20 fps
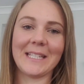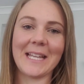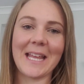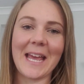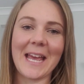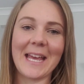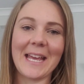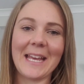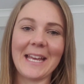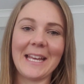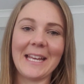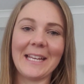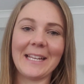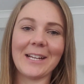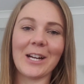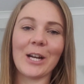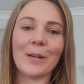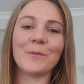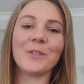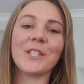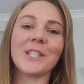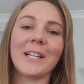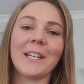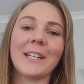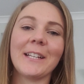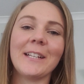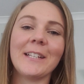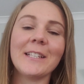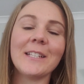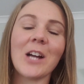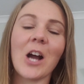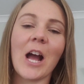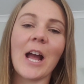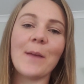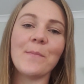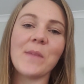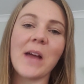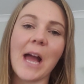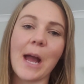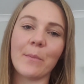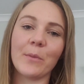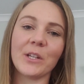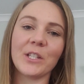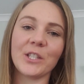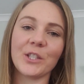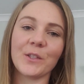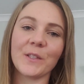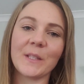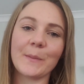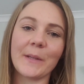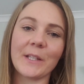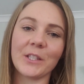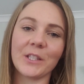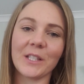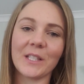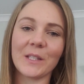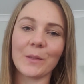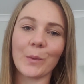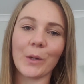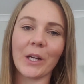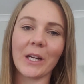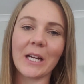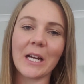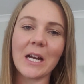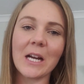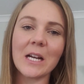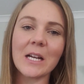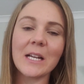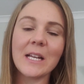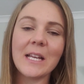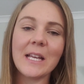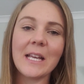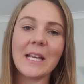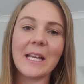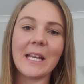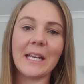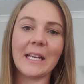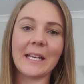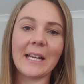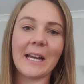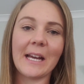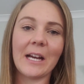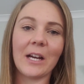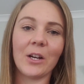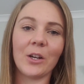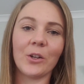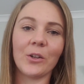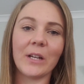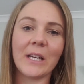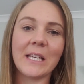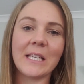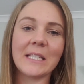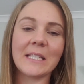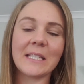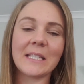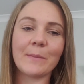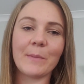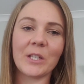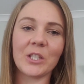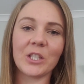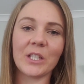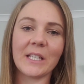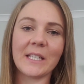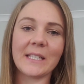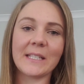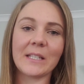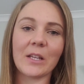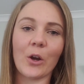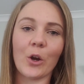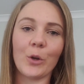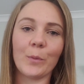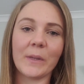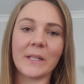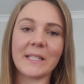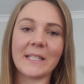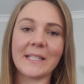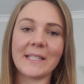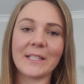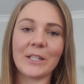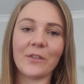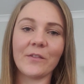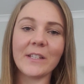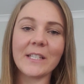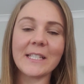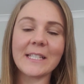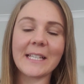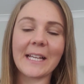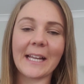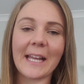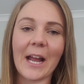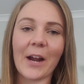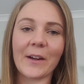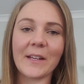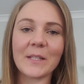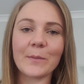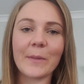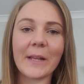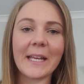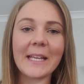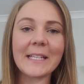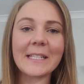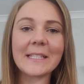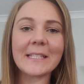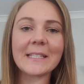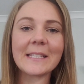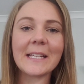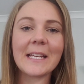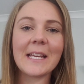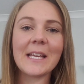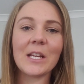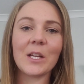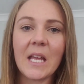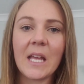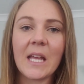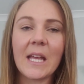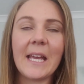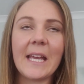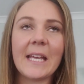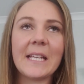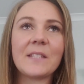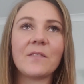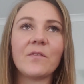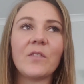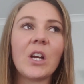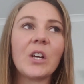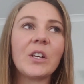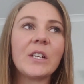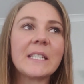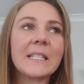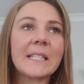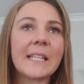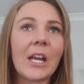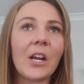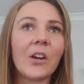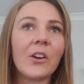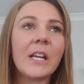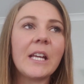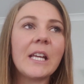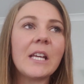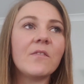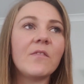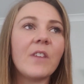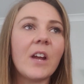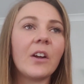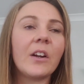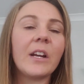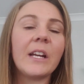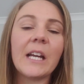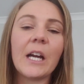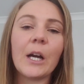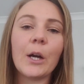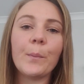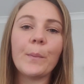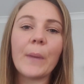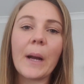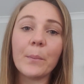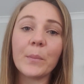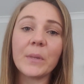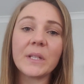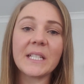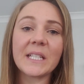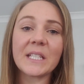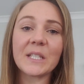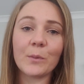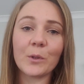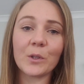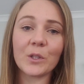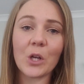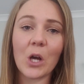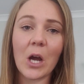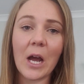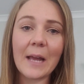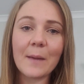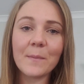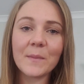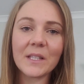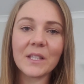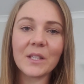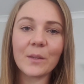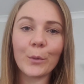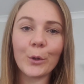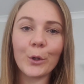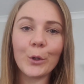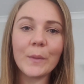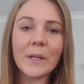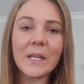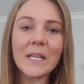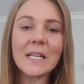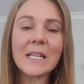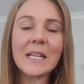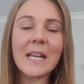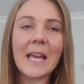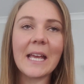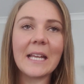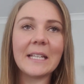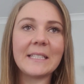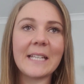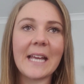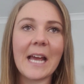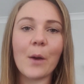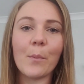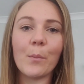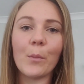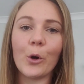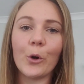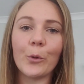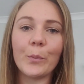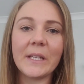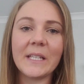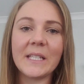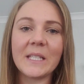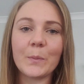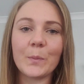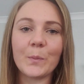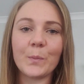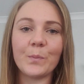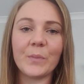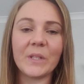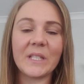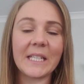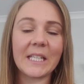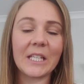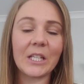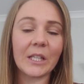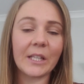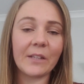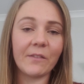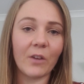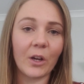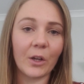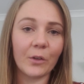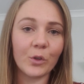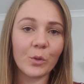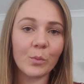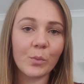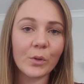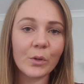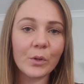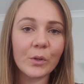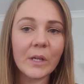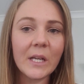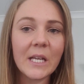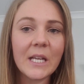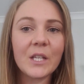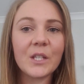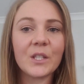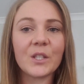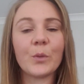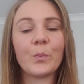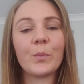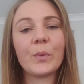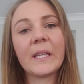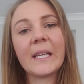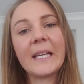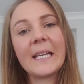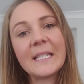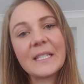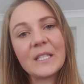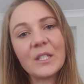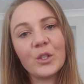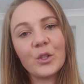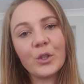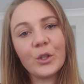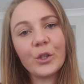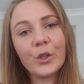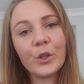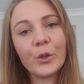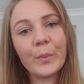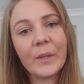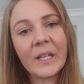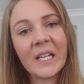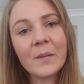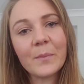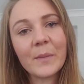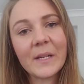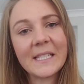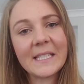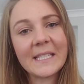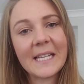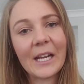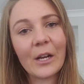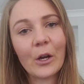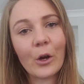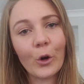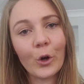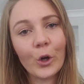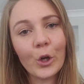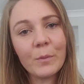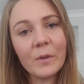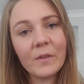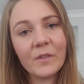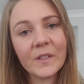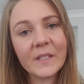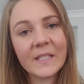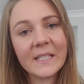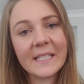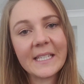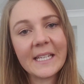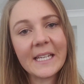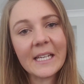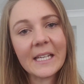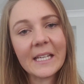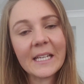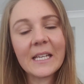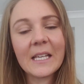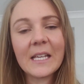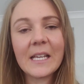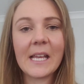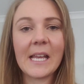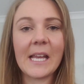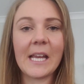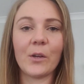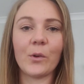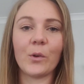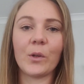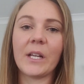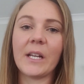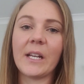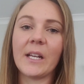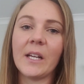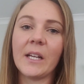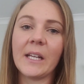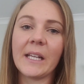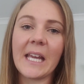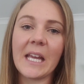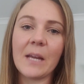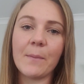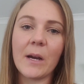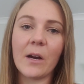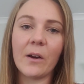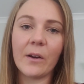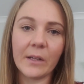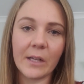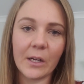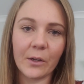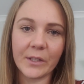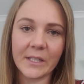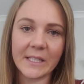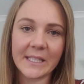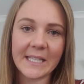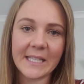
Hey, I'm Shana. I'm the Aboriginal Specialist Worker in our Specialist Homelessness Service at Carrie's Place. It's very scary and very unpredictable times at the moment, and our mob is particularly vulnerable. So please do your bit by staying home if you're sick in order to keep our elders